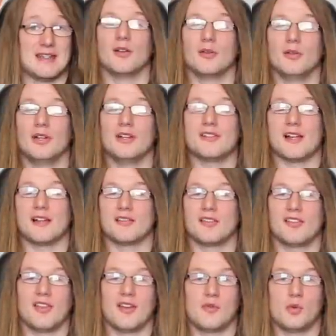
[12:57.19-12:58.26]
Uli tells
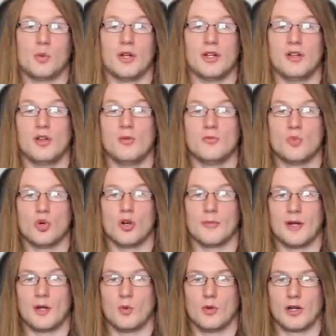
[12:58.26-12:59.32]
us that if we want to know more
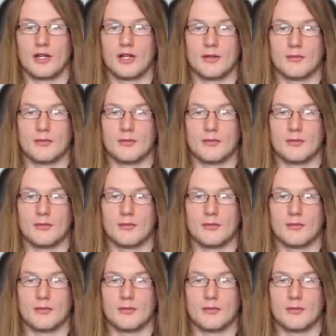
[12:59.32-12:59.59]
about working